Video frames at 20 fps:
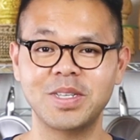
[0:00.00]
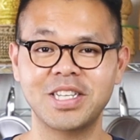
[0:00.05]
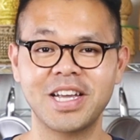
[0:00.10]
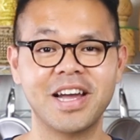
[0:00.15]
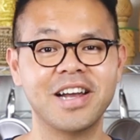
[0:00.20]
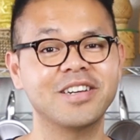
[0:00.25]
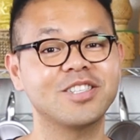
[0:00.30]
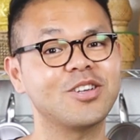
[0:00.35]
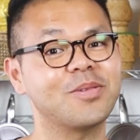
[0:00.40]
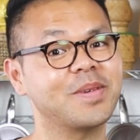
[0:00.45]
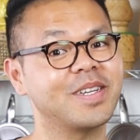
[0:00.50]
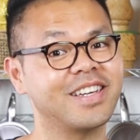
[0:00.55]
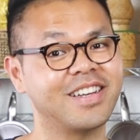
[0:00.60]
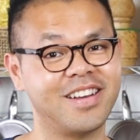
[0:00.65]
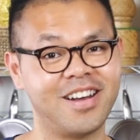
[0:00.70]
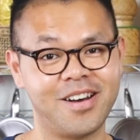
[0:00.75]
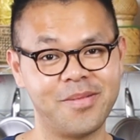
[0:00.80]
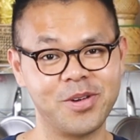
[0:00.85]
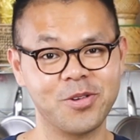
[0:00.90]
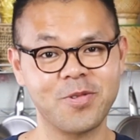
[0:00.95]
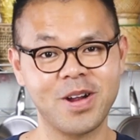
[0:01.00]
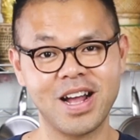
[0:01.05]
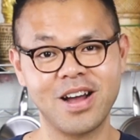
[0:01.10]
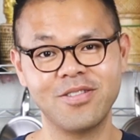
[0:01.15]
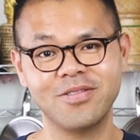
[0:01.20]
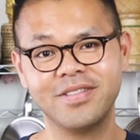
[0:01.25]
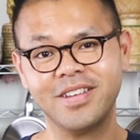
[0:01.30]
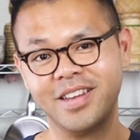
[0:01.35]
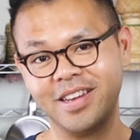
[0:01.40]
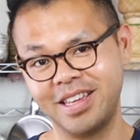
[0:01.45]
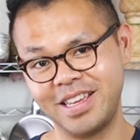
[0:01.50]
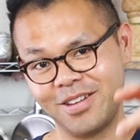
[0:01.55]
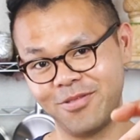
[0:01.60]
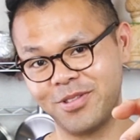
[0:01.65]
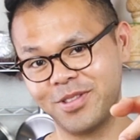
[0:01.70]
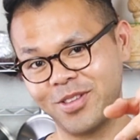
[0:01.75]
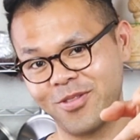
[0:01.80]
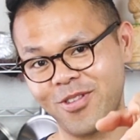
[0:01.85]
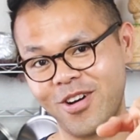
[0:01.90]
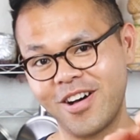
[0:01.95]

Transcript: me tired, so I'm gonna come around and eat with you